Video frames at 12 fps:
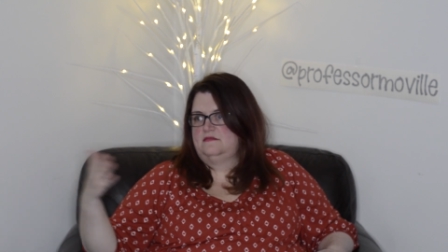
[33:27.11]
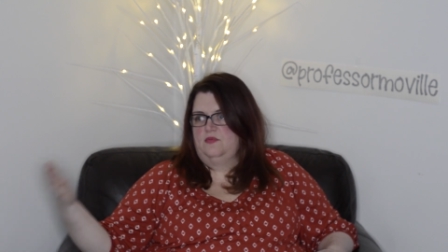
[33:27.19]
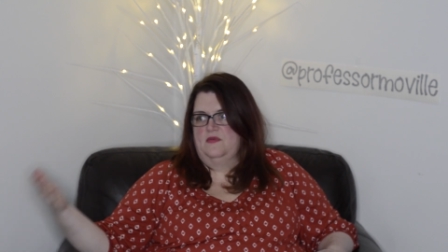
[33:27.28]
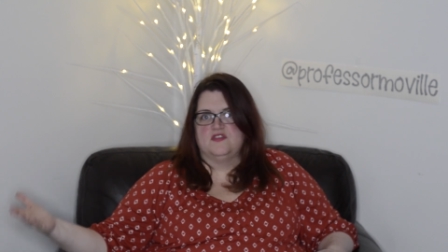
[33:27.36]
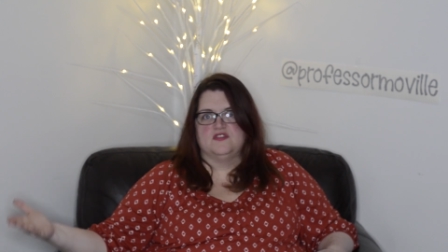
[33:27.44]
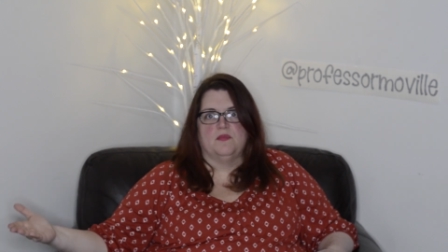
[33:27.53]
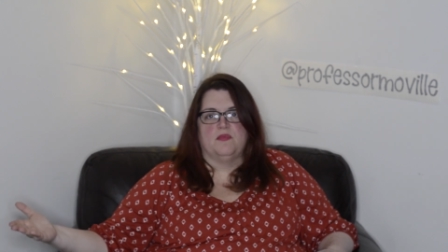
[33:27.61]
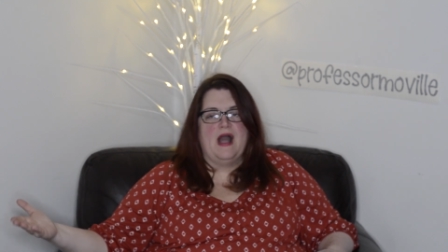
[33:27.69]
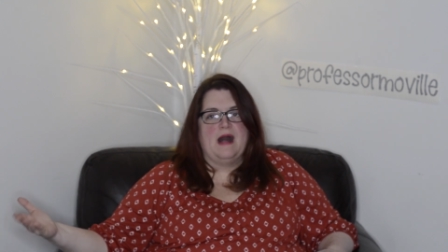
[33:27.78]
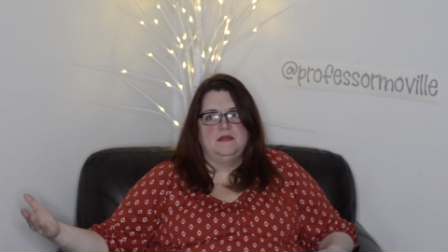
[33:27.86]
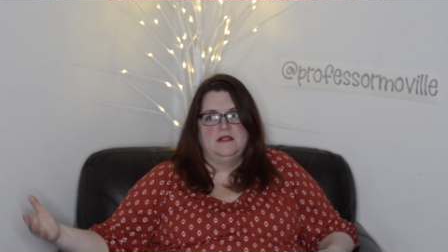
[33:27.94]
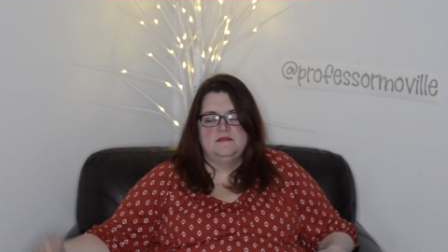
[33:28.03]
when there's a
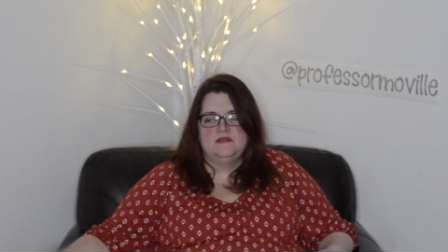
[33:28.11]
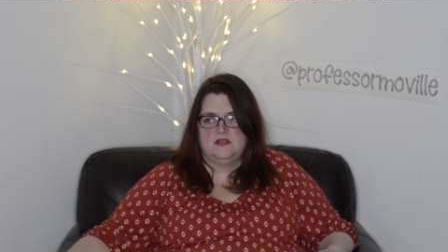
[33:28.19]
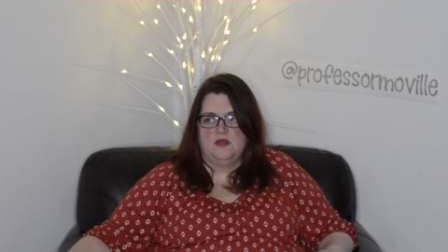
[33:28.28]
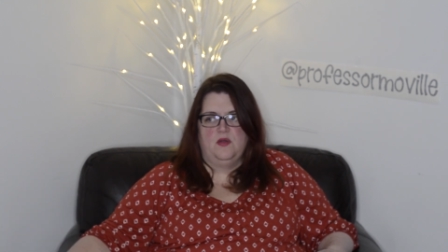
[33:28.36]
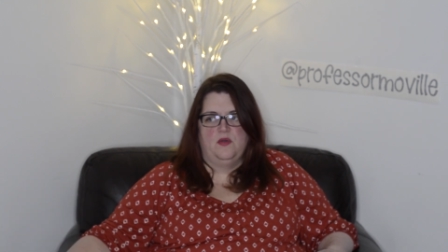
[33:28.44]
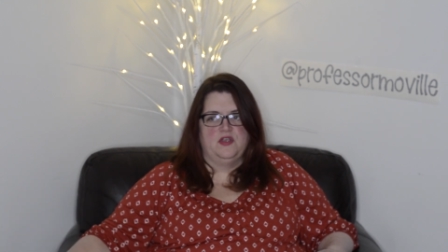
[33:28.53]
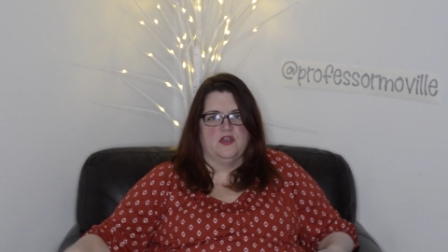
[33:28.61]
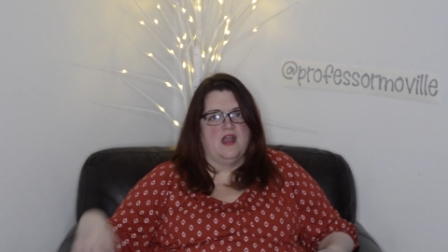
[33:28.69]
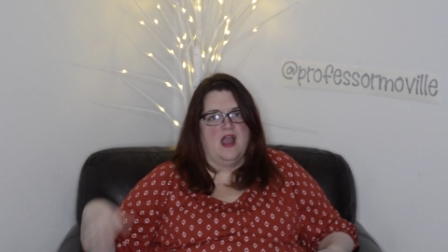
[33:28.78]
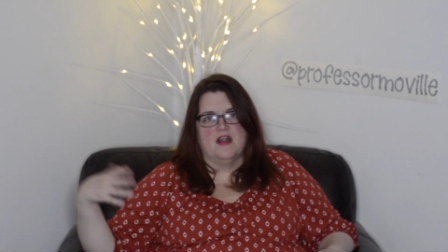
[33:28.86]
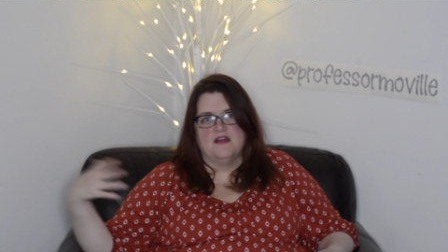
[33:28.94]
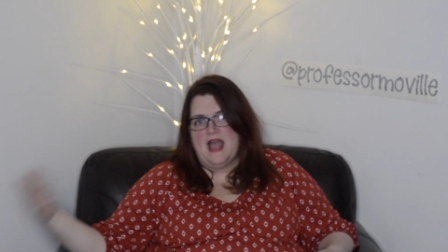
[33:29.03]
problem, so your car